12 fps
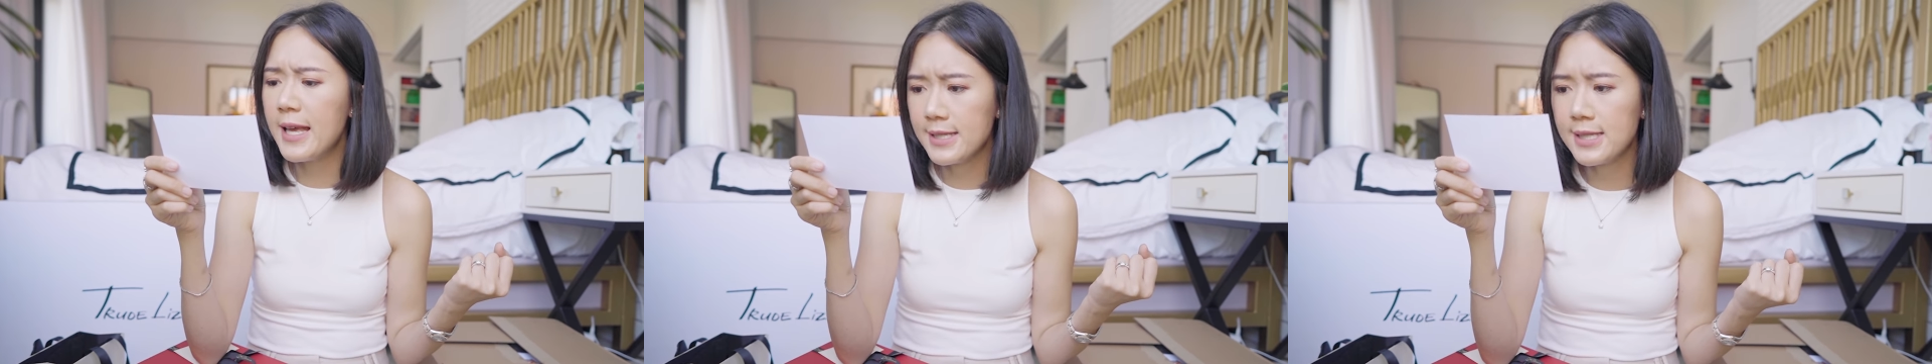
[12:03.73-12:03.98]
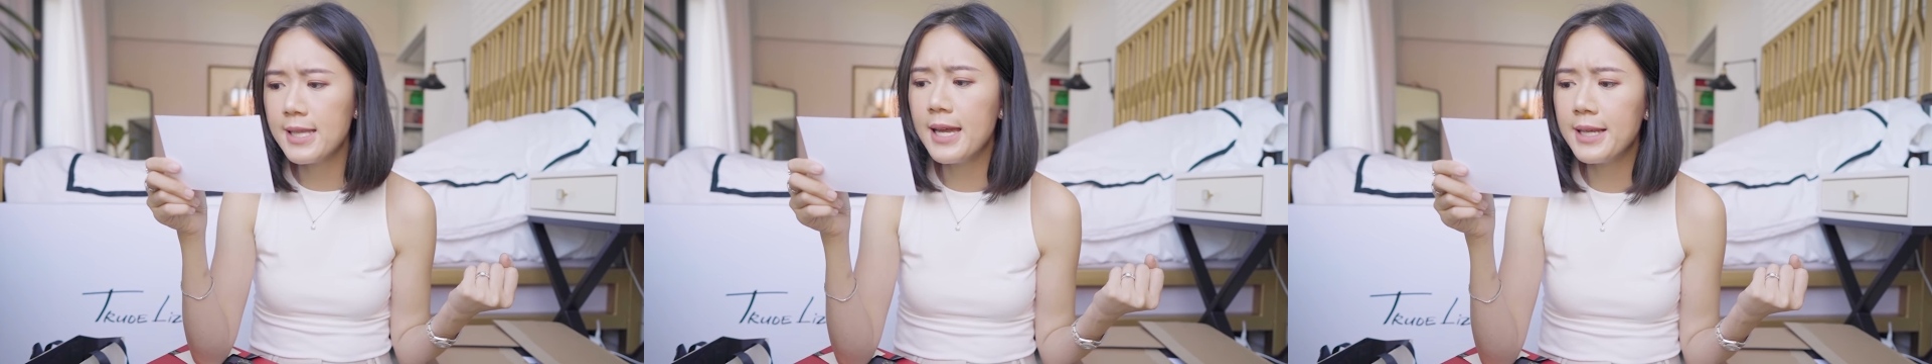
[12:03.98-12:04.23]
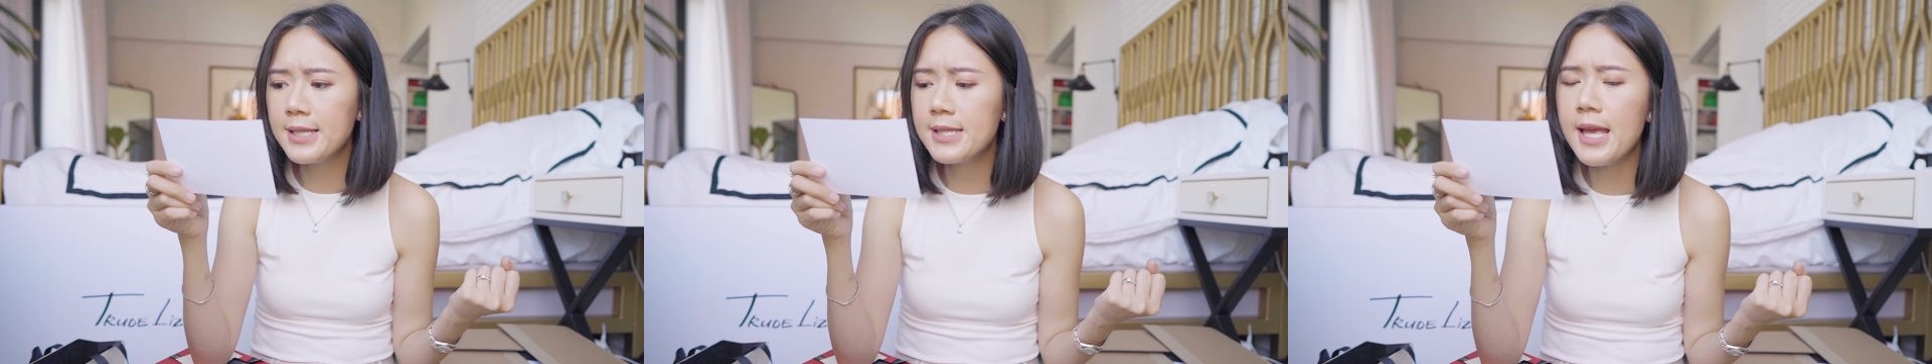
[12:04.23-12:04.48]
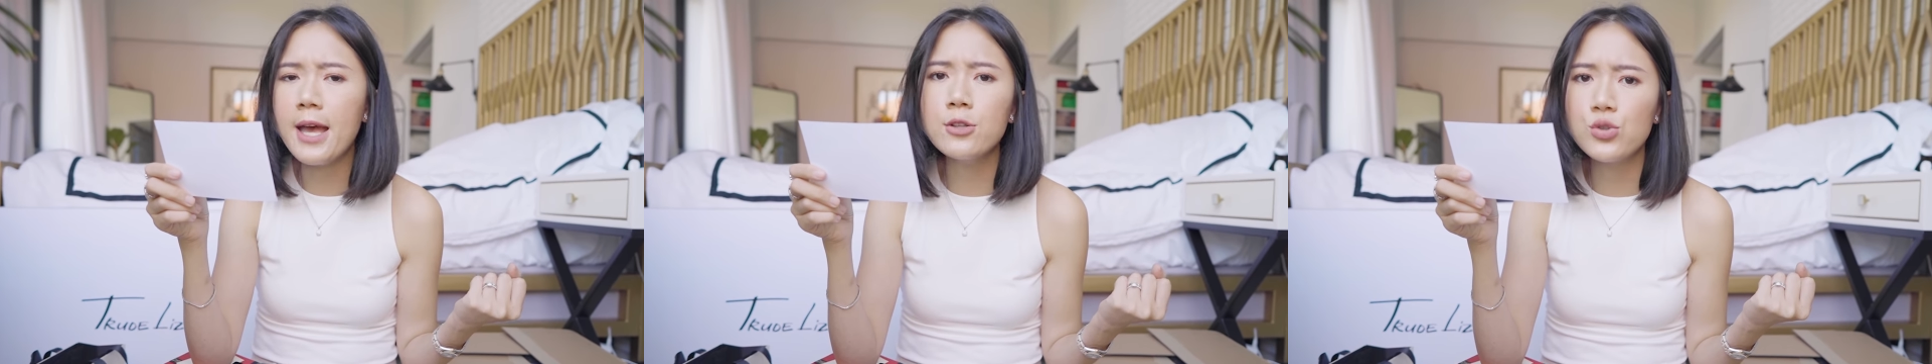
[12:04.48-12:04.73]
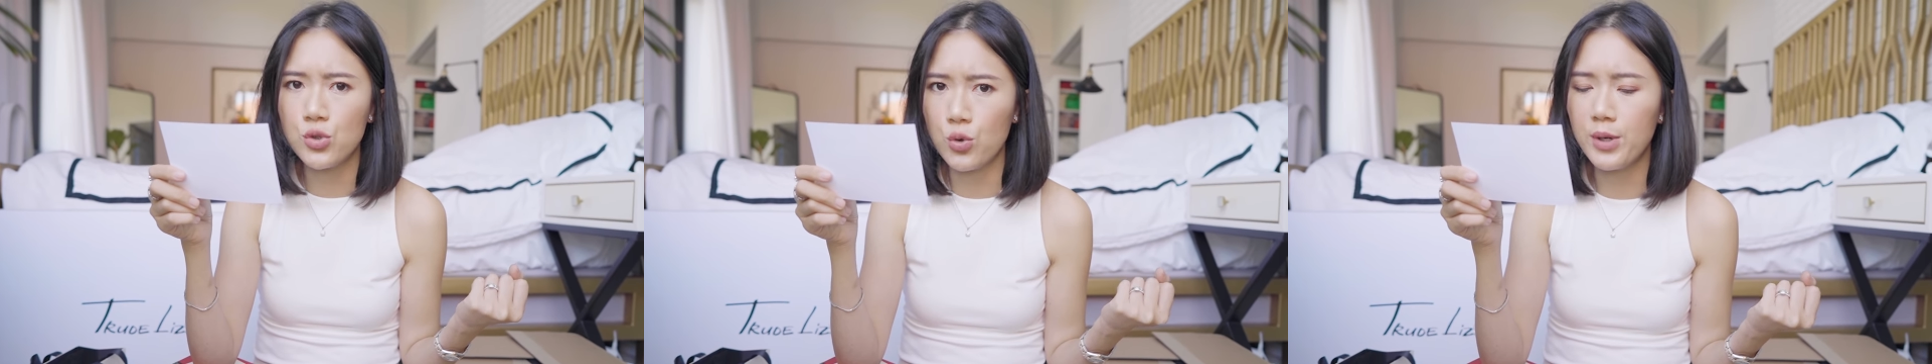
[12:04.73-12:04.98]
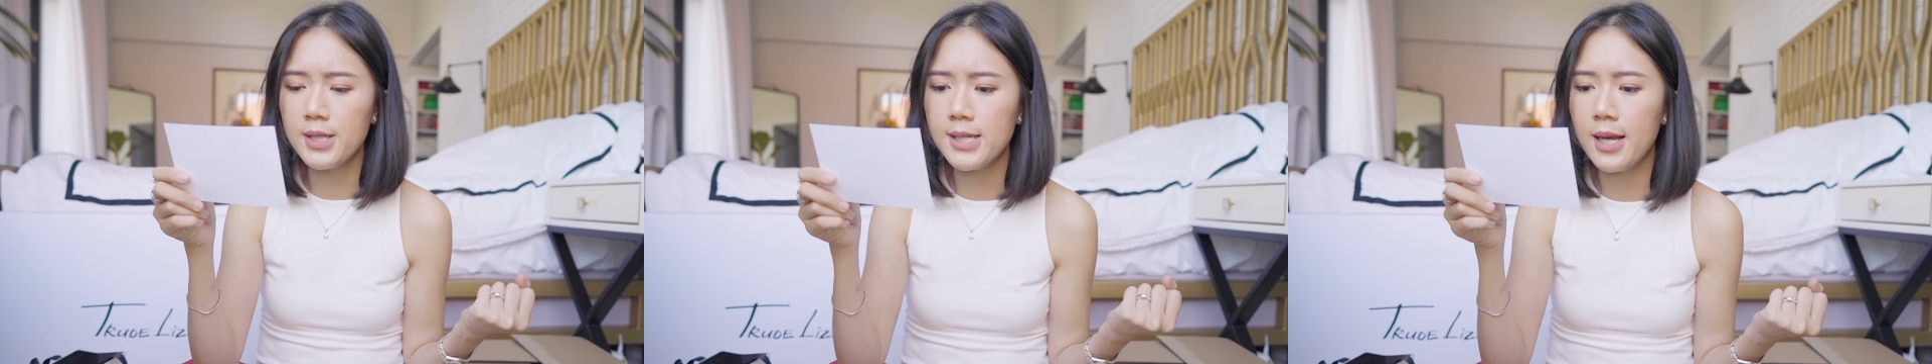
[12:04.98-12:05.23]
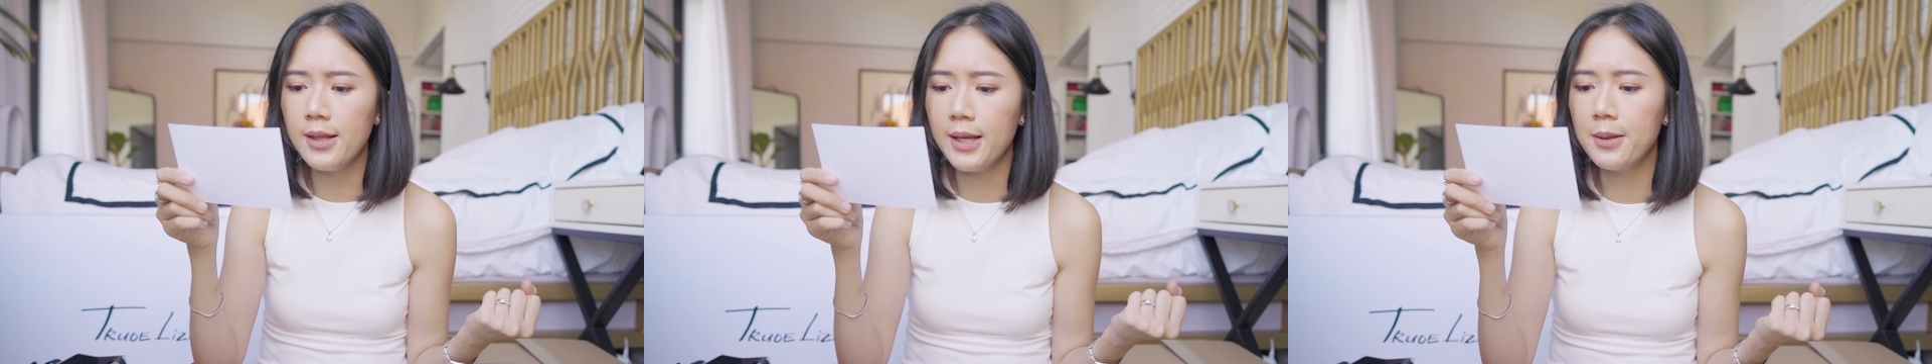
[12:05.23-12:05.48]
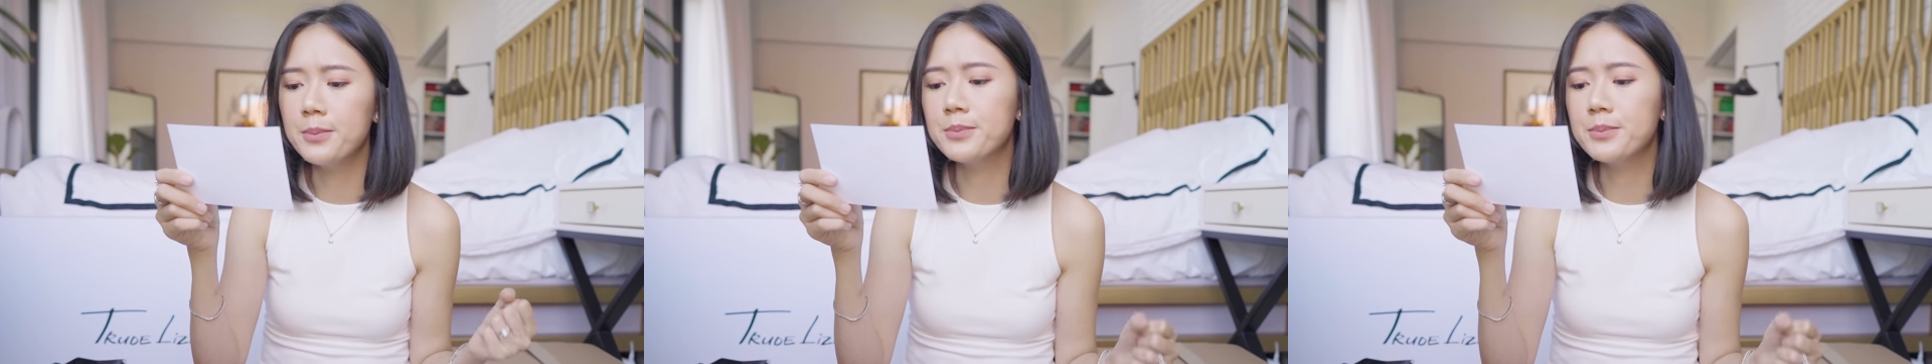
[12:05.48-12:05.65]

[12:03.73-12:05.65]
aesthetics, and storytelling.